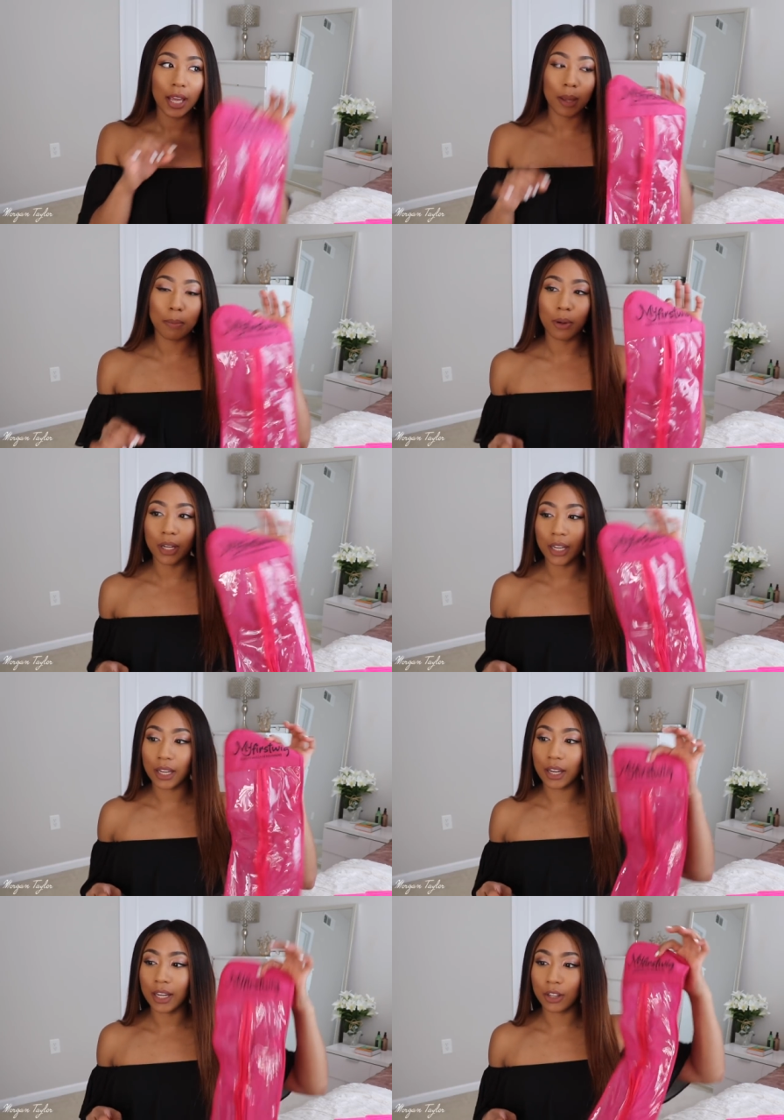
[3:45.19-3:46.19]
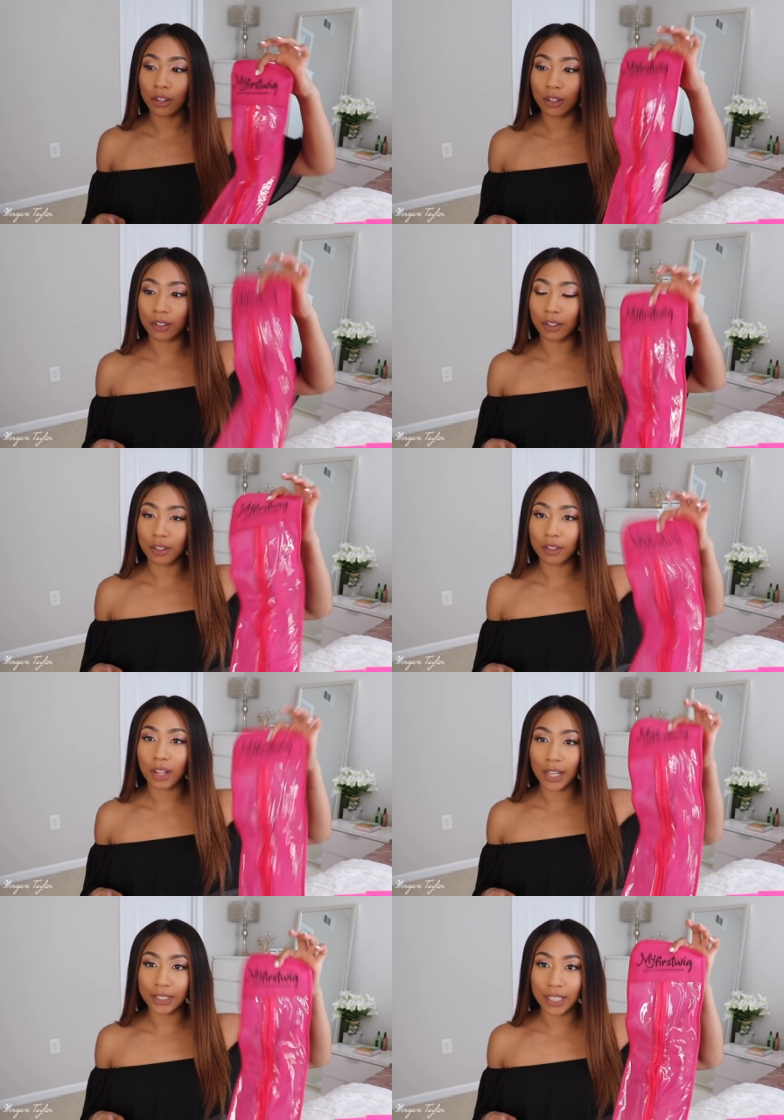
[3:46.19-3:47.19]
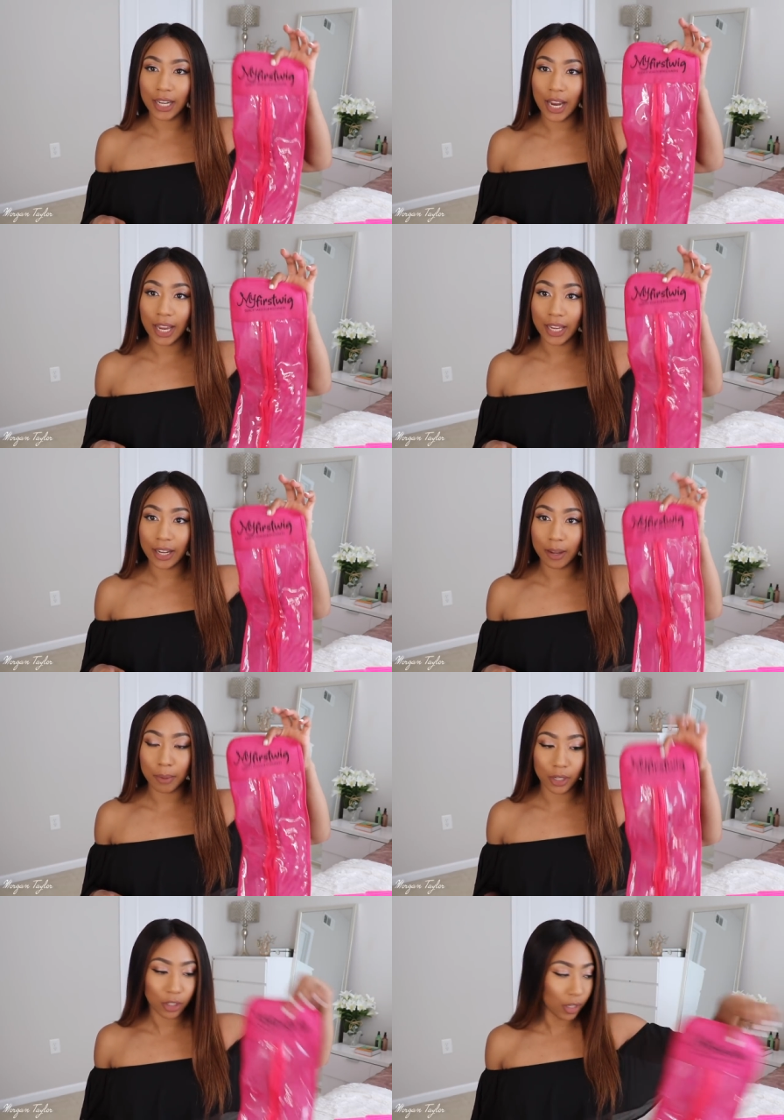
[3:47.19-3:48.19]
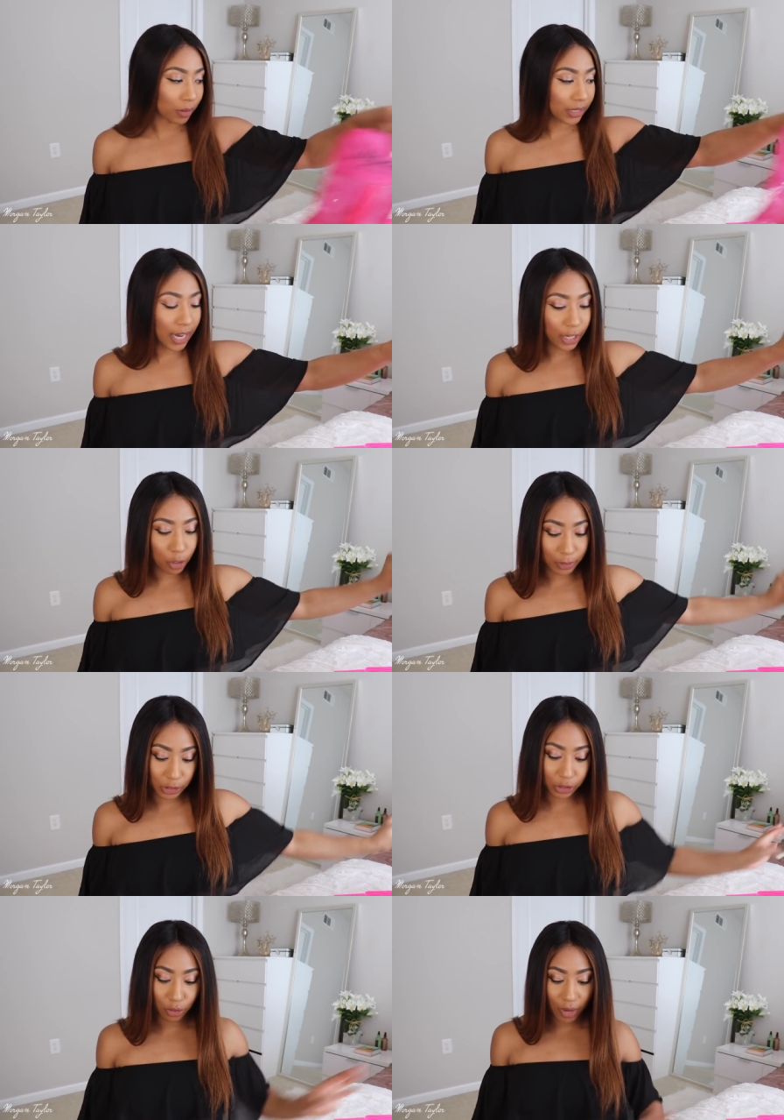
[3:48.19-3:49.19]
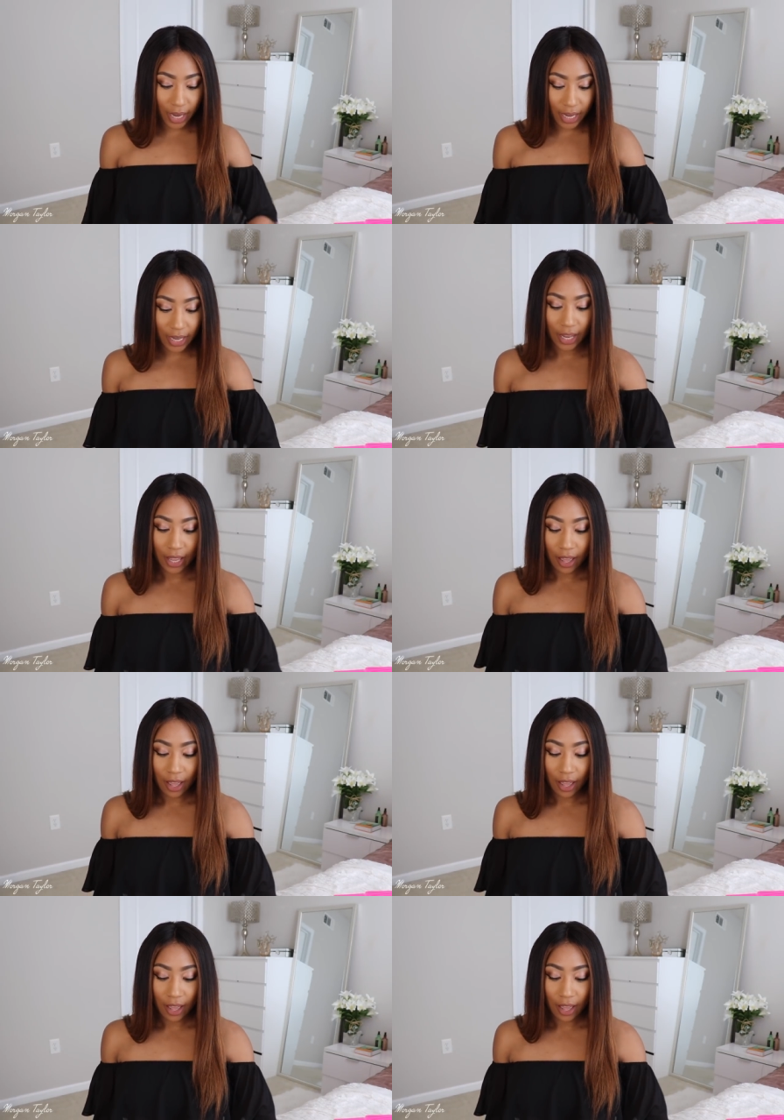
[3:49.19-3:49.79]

and put it in your closet and hang it up on a clothes hanger, which is great.